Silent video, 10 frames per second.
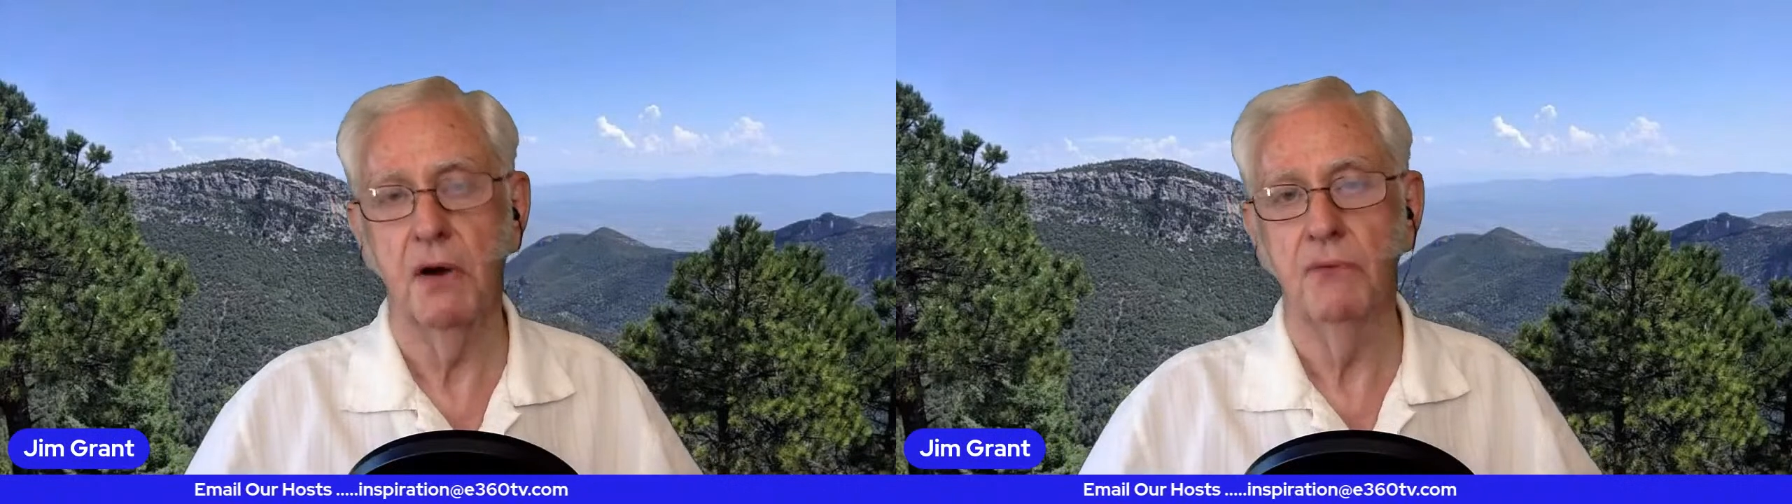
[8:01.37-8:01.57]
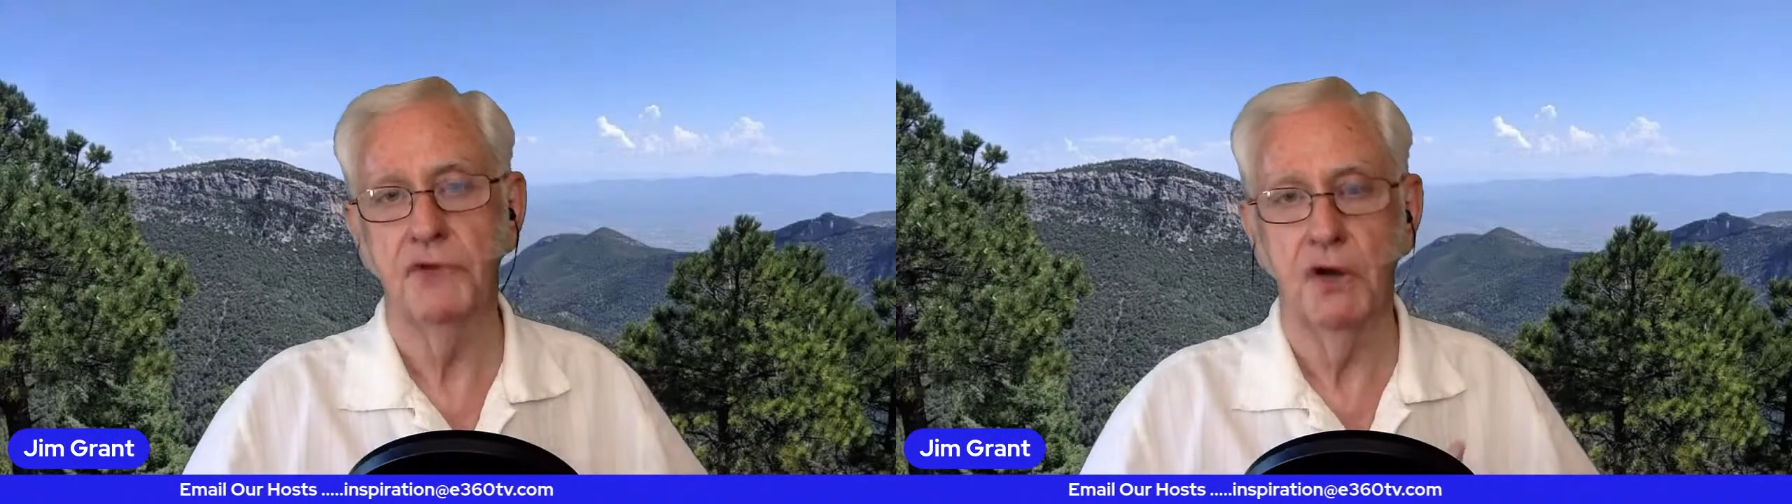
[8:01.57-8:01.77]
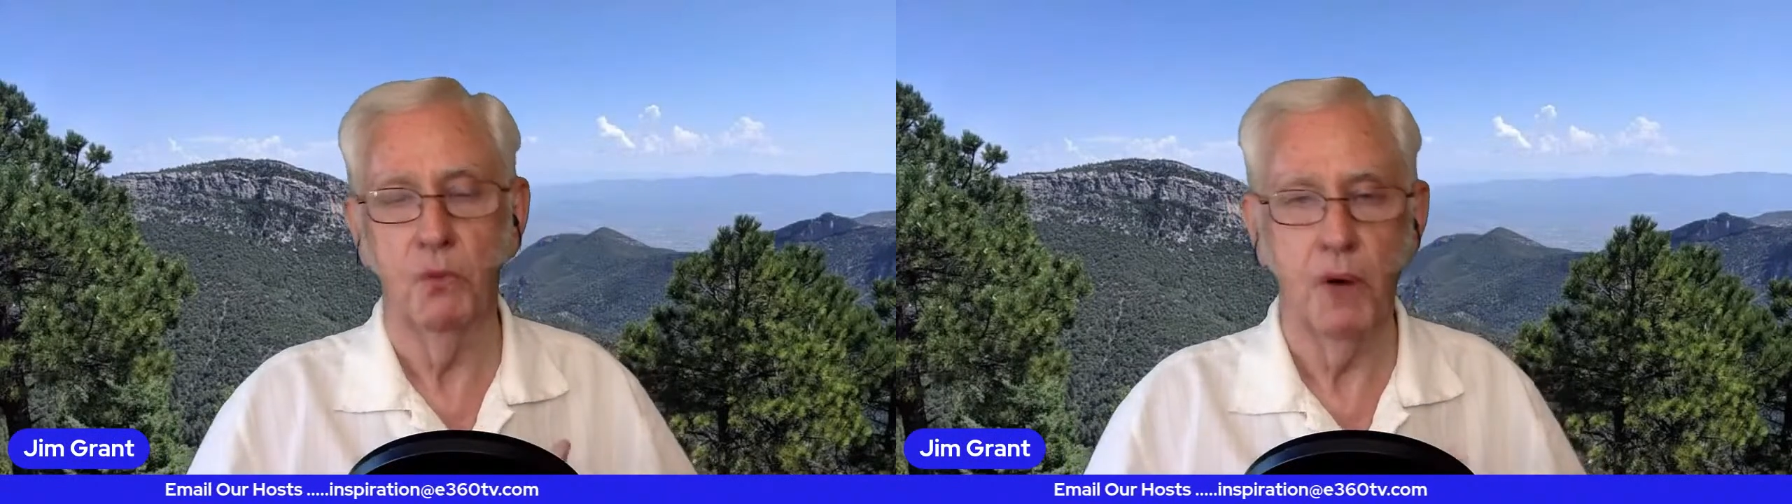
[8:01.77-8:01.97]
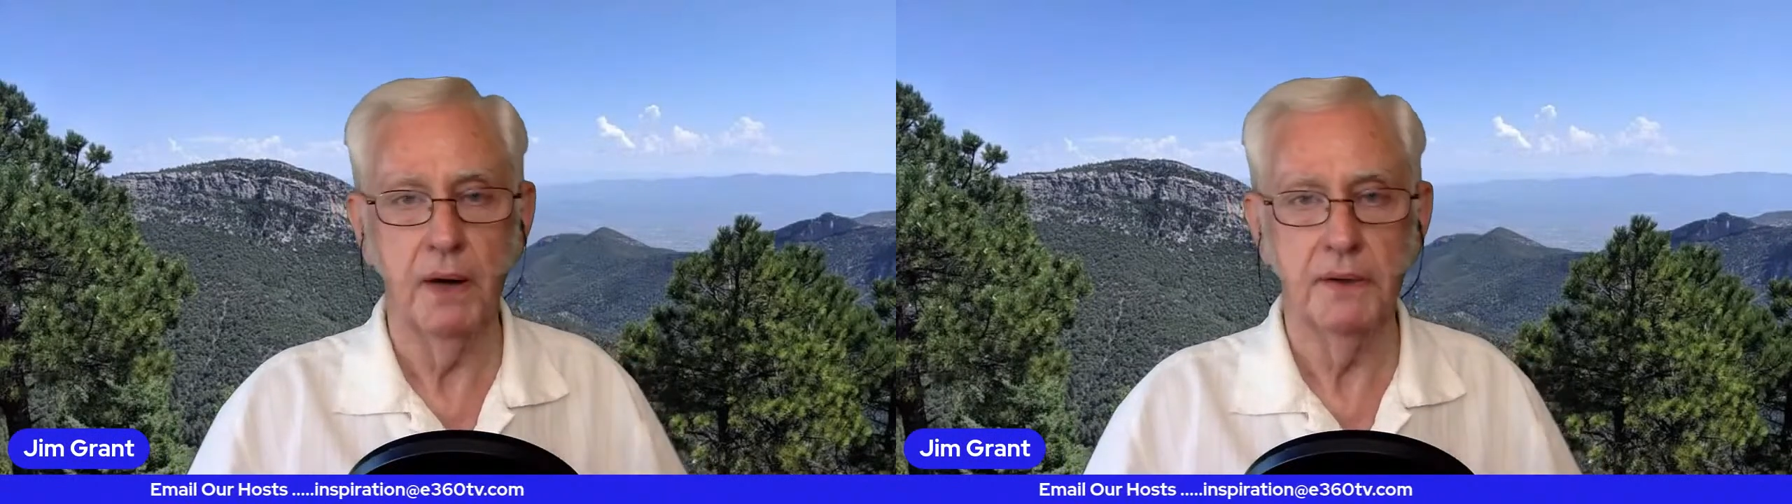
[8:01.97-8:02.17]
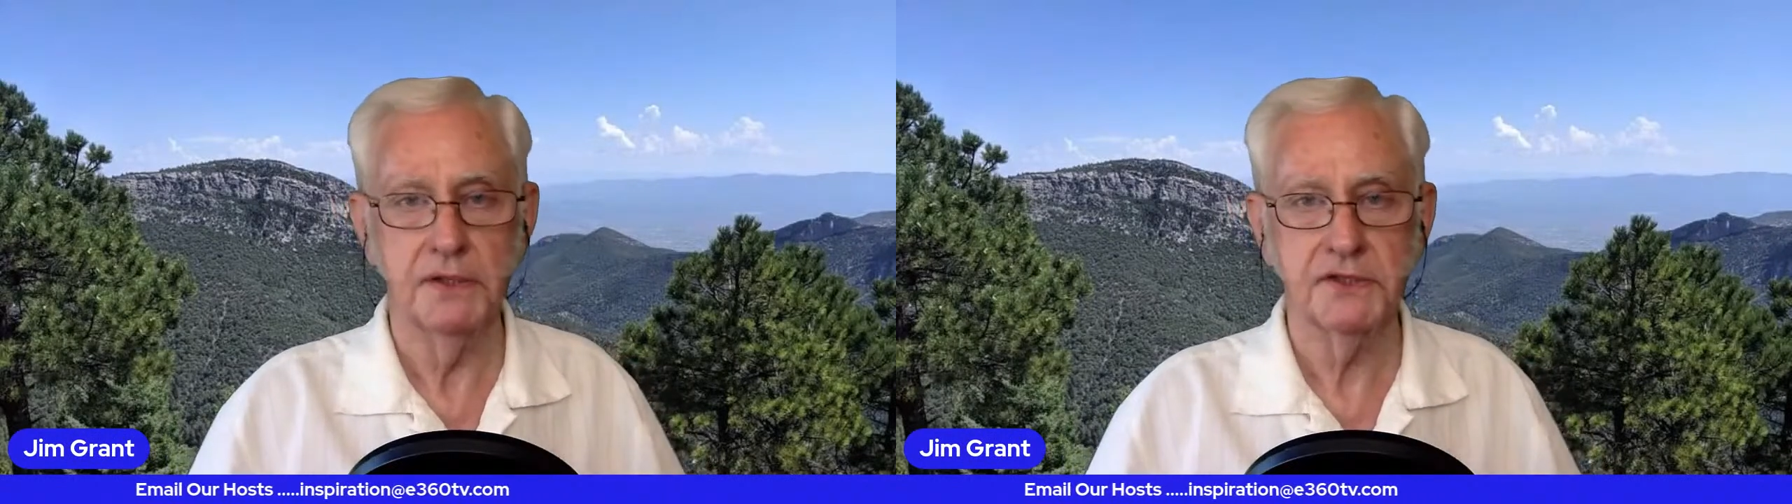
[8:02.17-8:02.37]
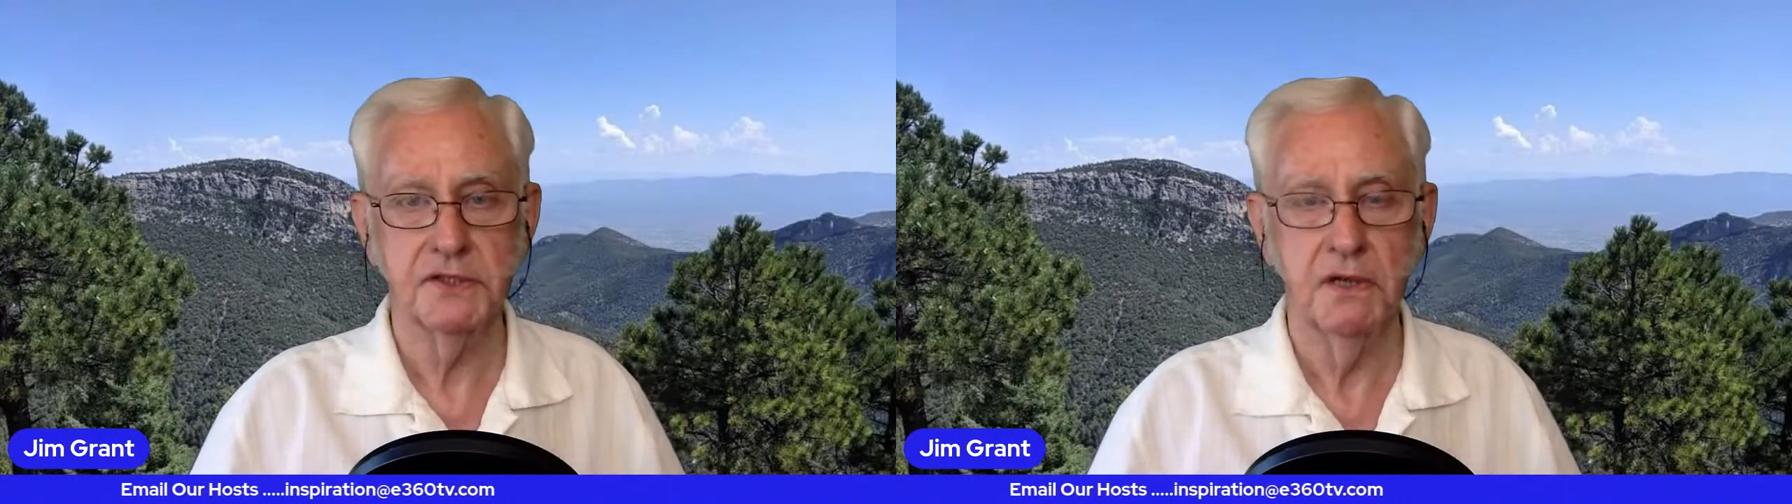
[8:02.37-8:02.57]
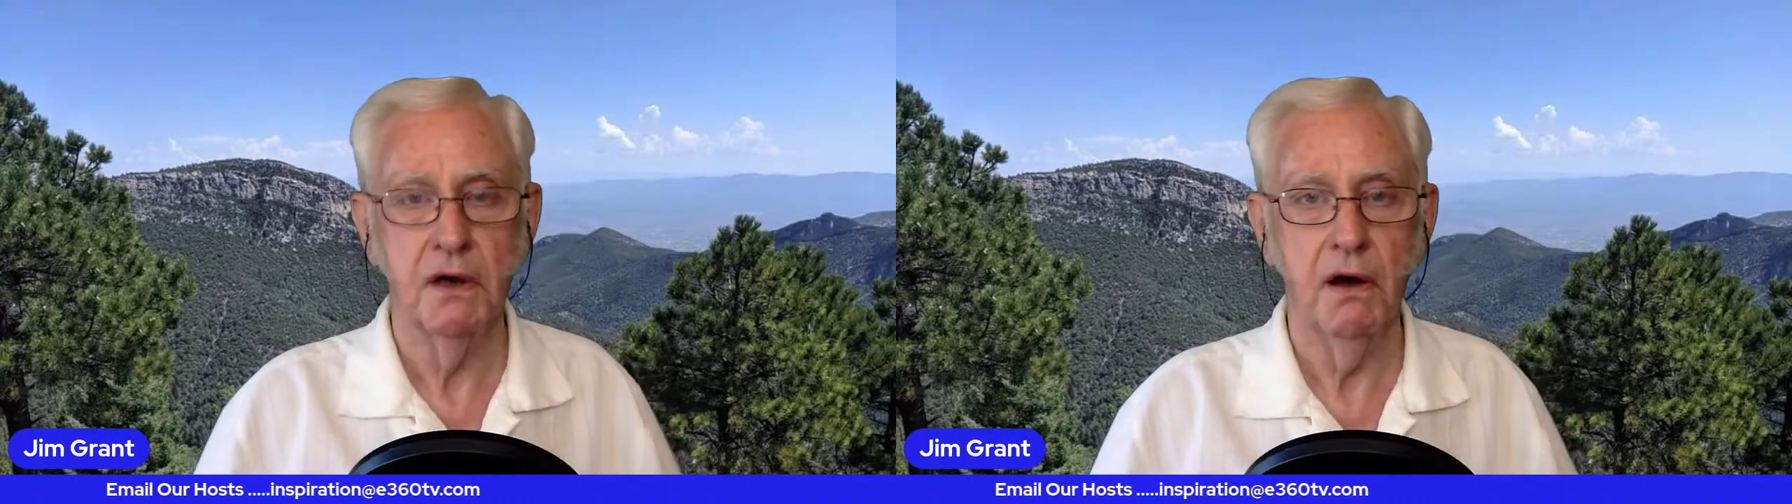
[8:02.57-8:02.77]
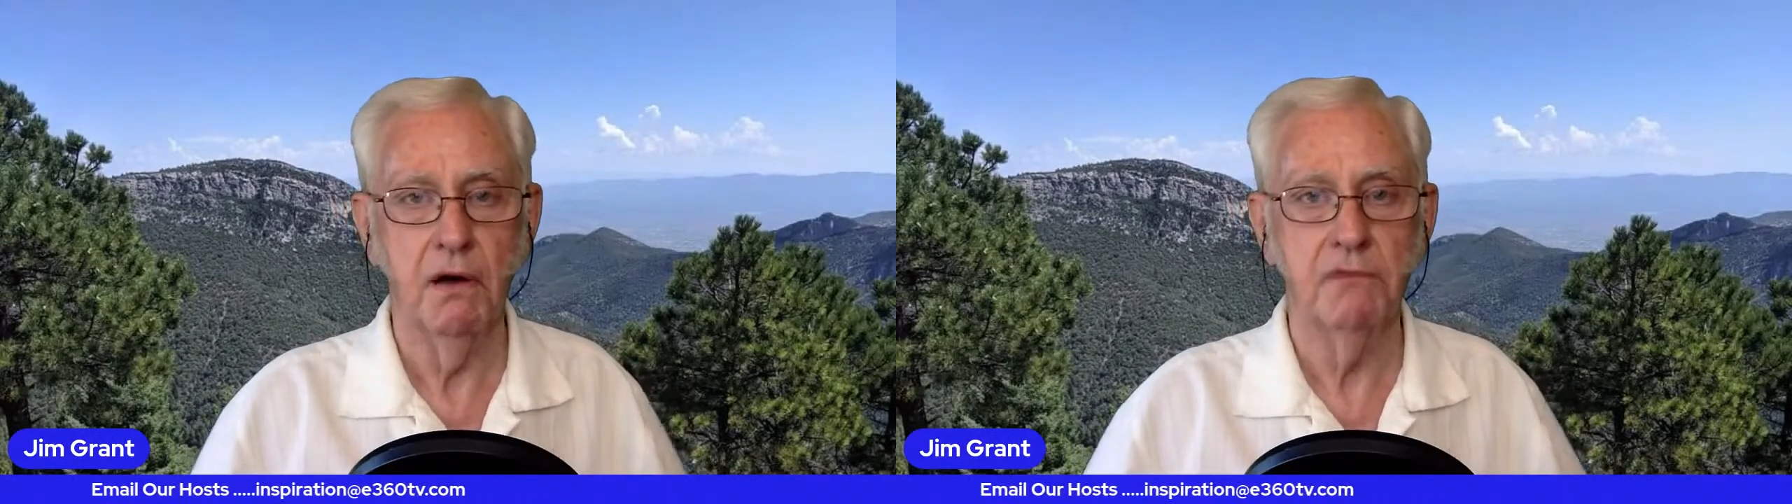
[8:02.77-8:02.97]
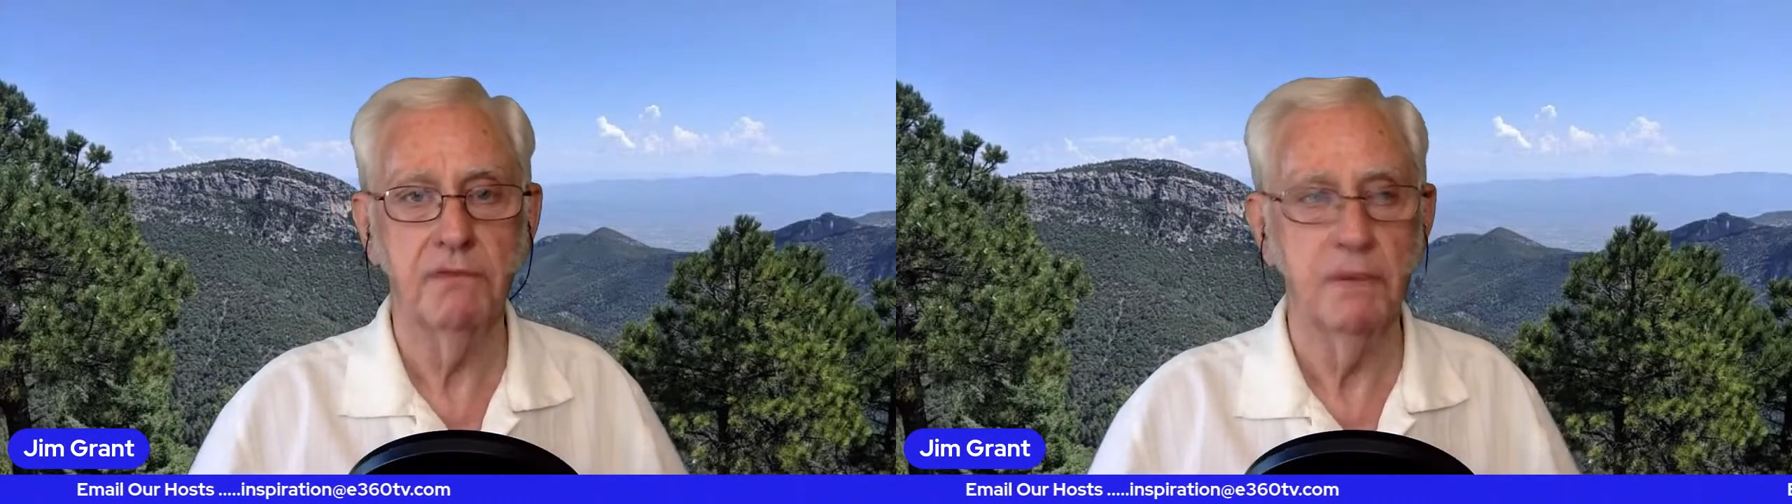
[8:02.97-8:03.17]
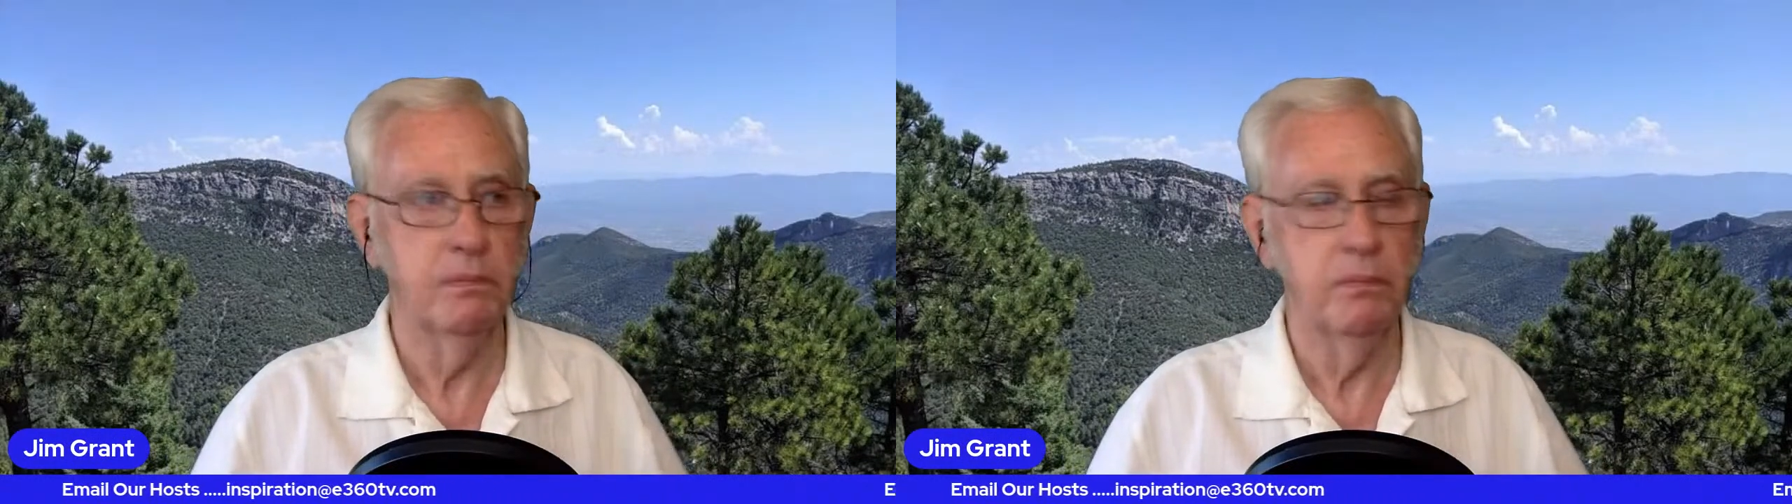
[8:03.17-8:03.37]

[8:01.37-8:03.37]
on the awareness of